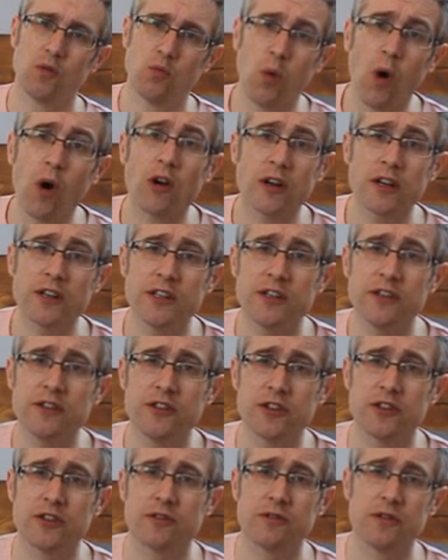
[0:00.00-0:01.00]
What can
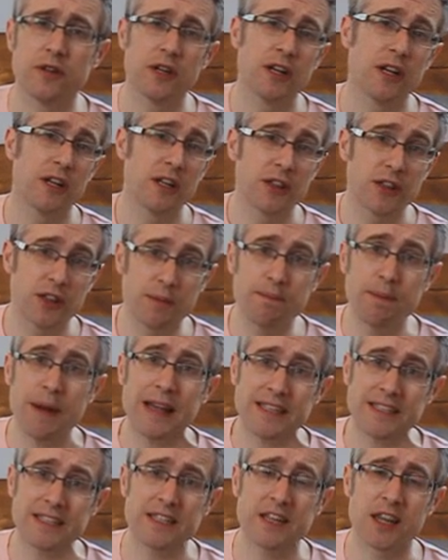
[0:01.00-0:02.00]
you do? The
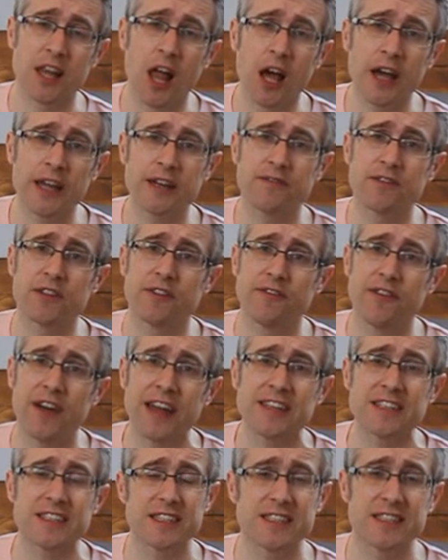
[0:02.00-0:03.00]
best line of
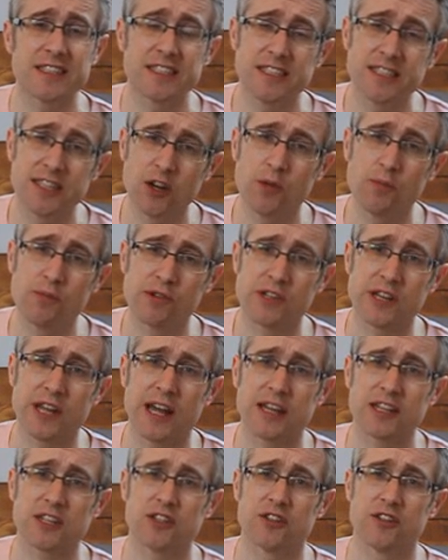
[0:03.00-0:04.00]
defence is still
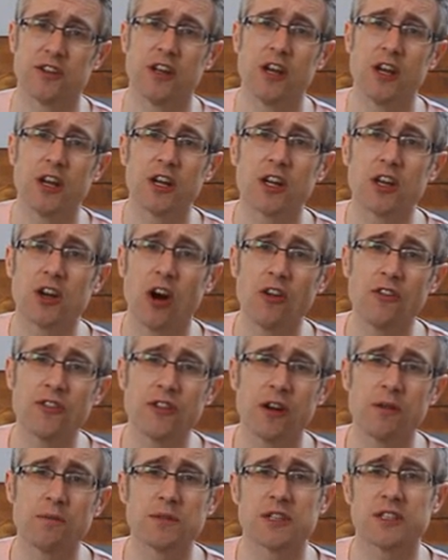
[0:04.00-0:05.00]
protection.
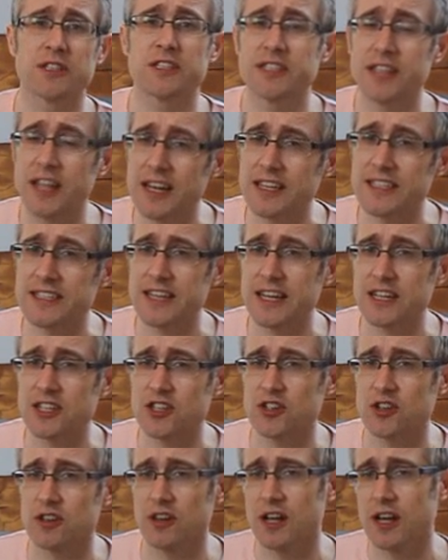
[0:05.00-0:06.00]
Condoms are still
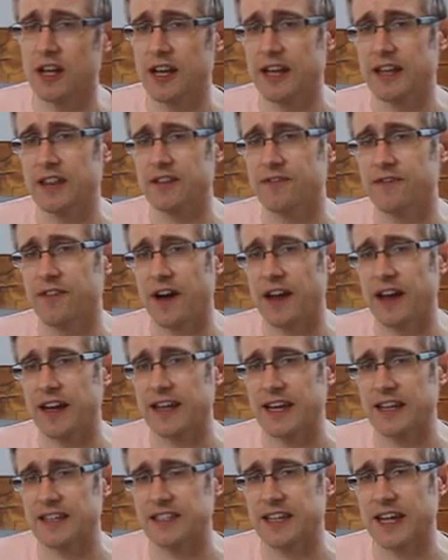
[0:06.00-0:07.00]
essential in the fight
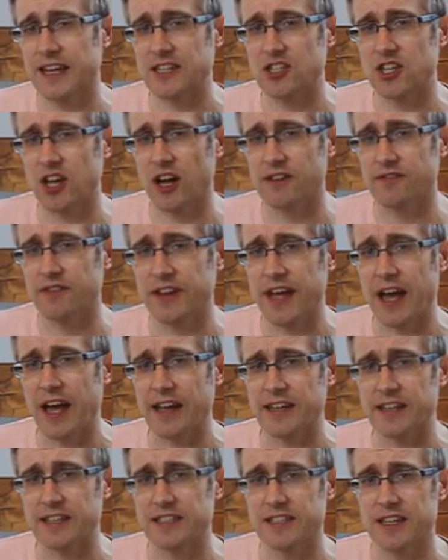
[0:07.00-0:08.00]
against
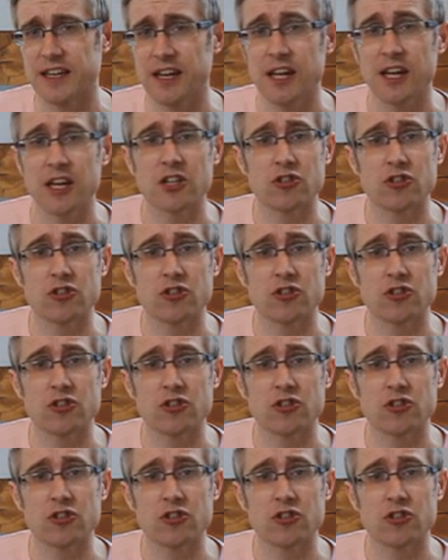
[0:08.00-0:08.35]
HIV/AIDS.